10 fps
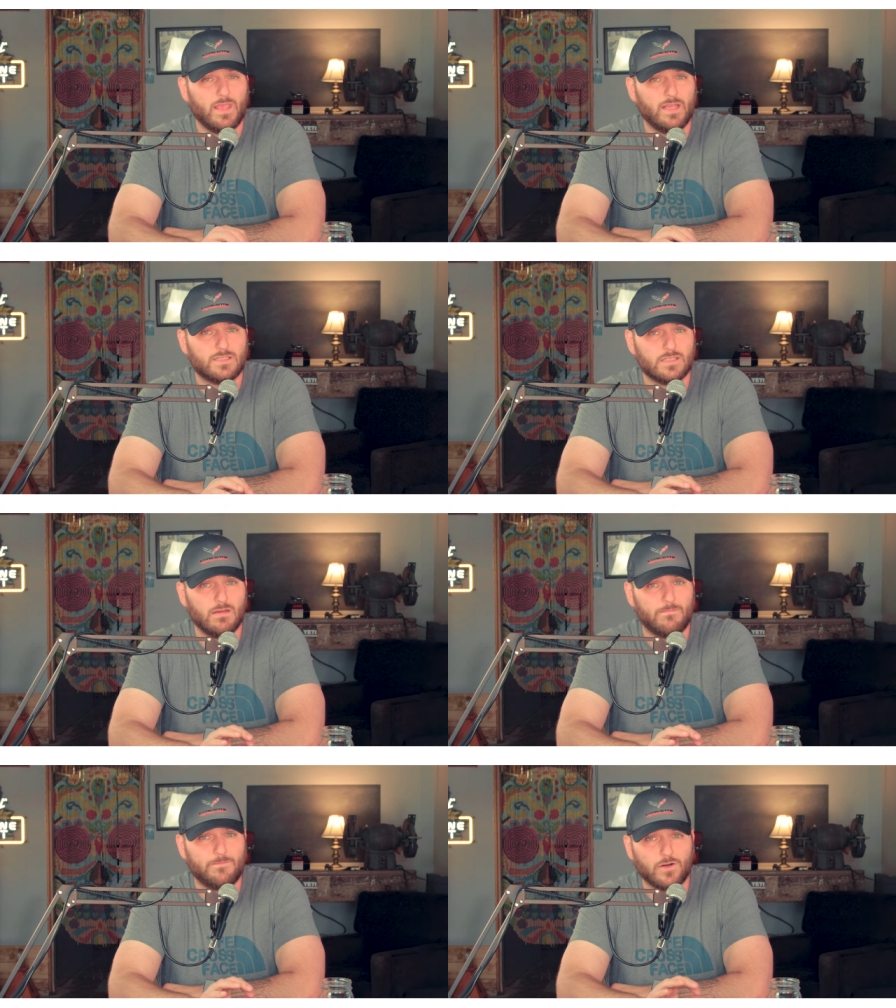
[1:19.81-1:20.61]
It's
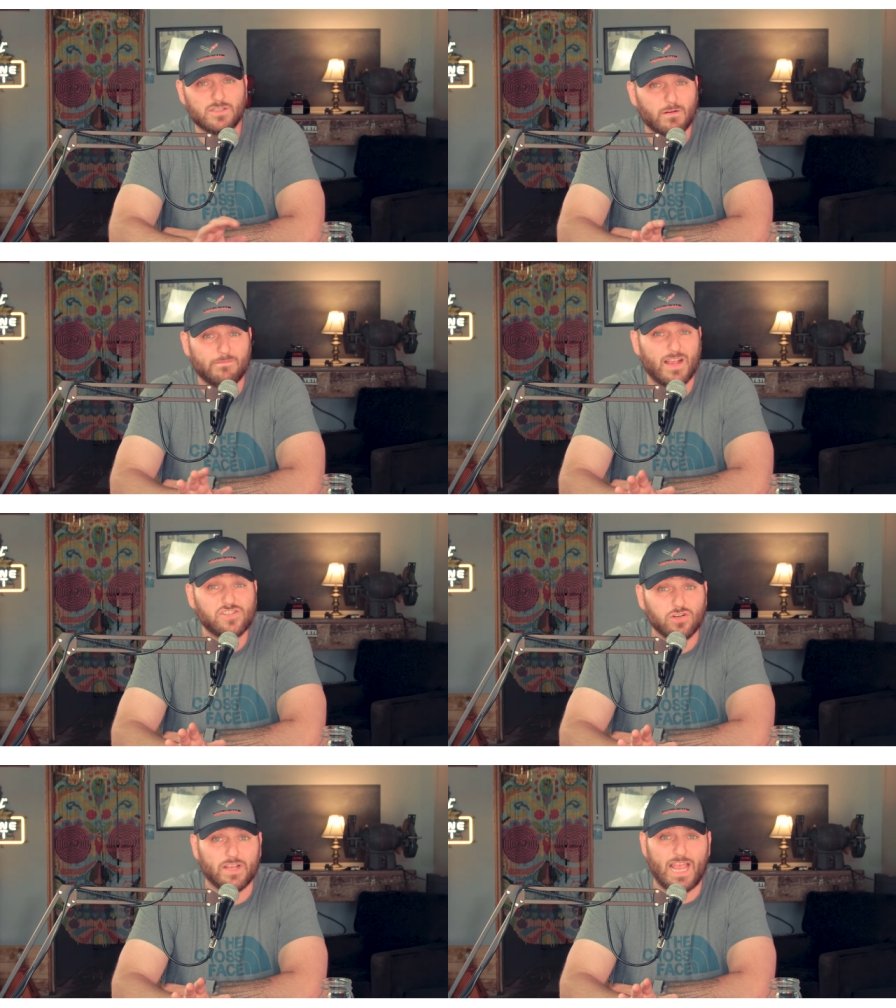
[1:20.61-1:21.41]
the first
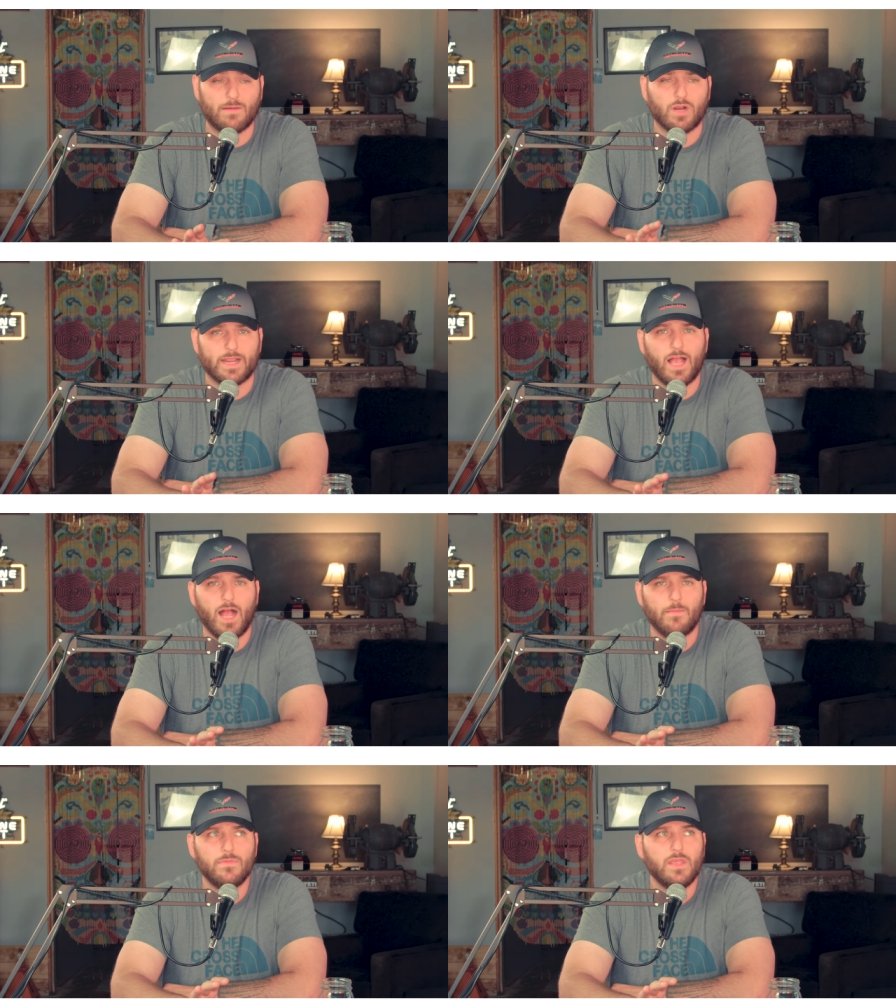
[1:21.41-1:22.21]
professional camera I
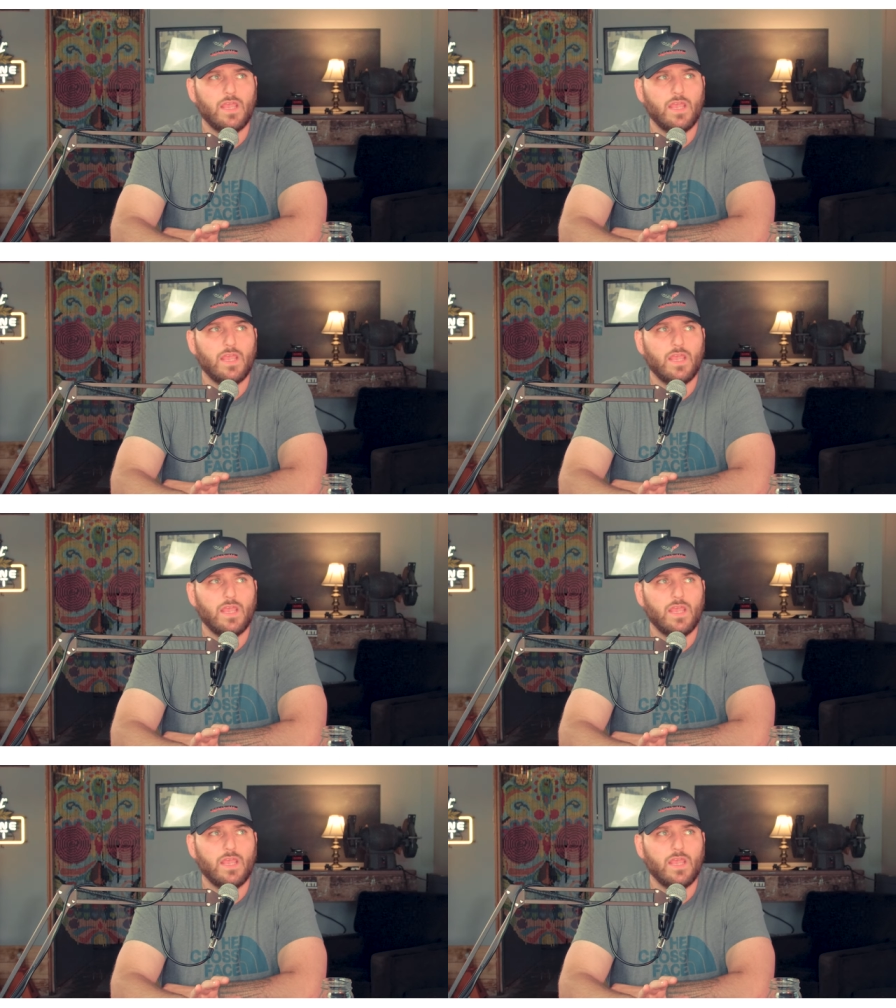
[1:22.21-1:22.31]
got.